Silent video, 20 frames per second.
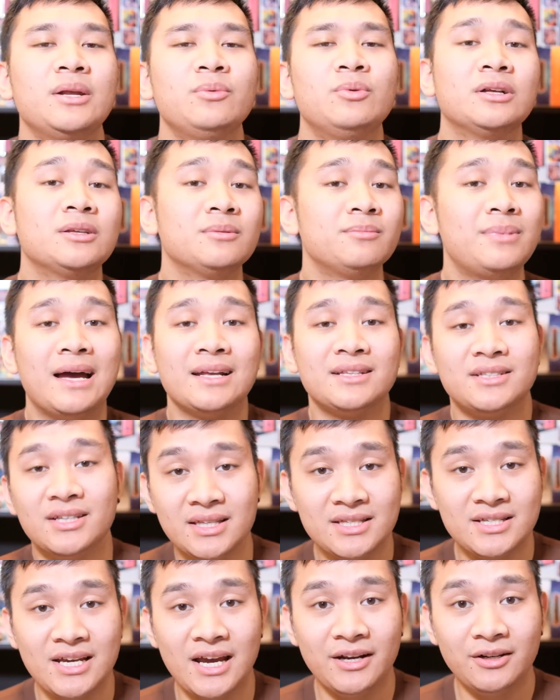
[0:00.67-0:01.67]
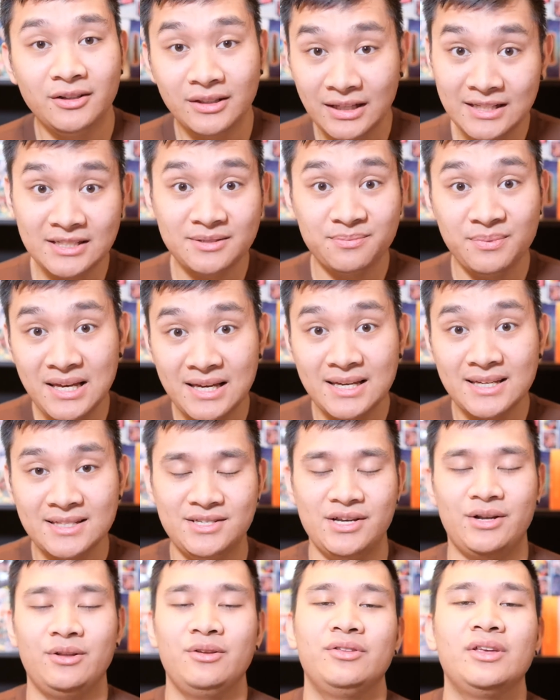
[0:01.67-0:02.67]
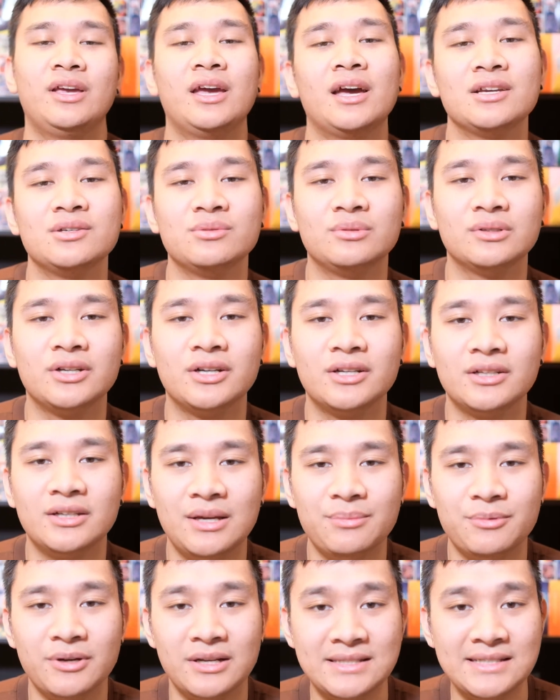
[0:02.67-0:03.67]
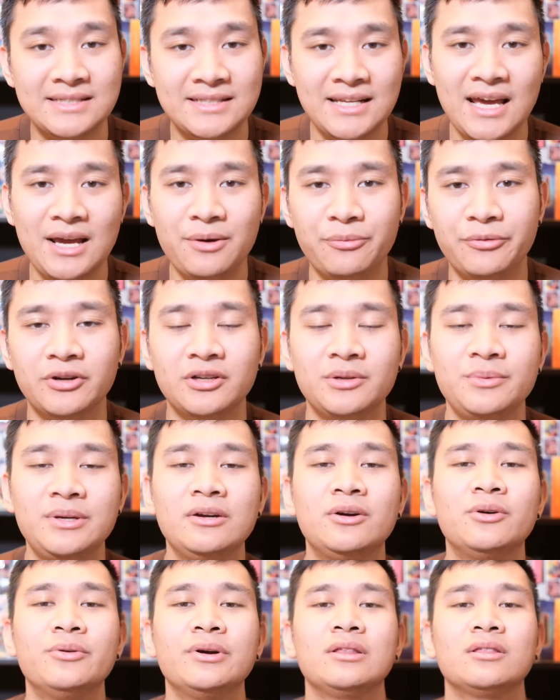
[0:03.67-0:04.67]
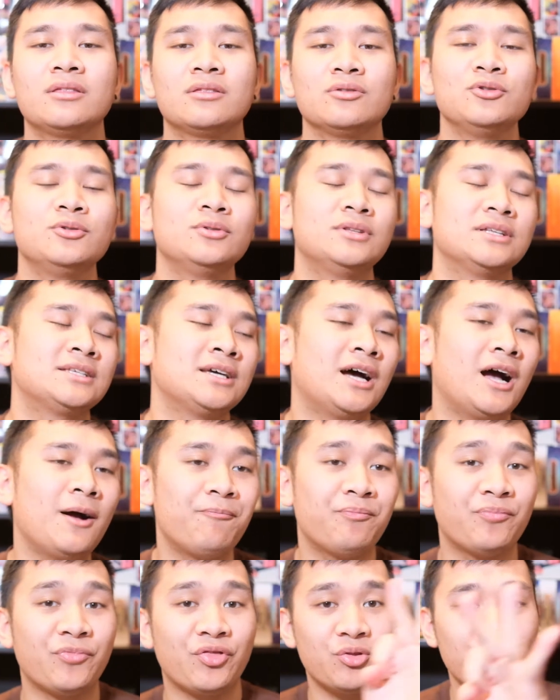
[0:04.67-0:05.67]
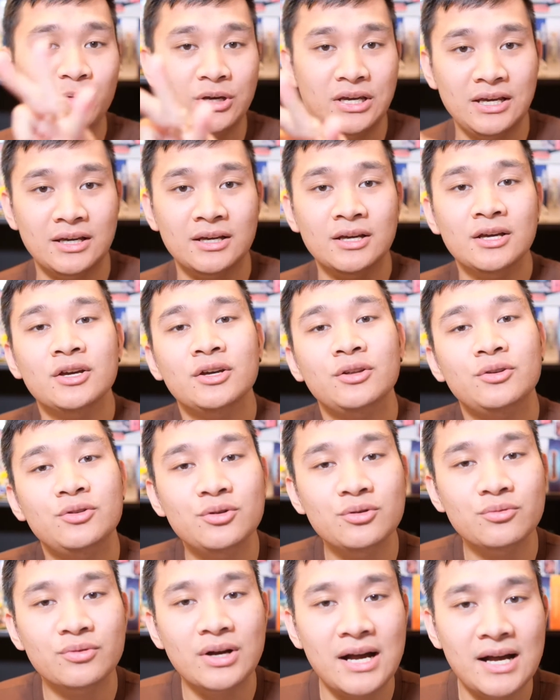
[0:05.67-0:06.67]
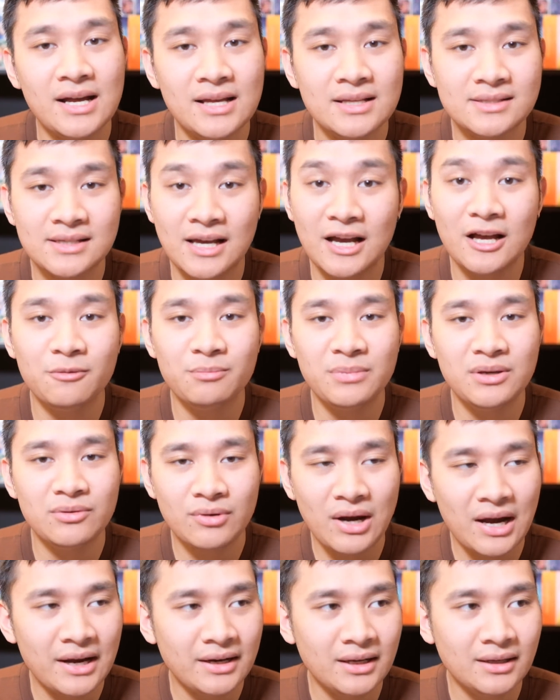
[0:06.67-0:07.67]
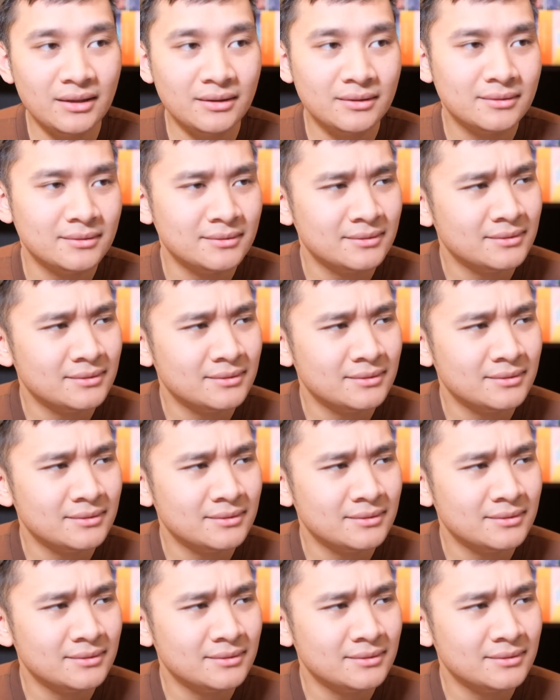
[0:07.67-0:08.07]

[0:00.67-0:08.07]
Welcome back to the channel. It is me, Jello the Casual Card Gamer, and today we're going to be going through the top 3 new rides I'll be riding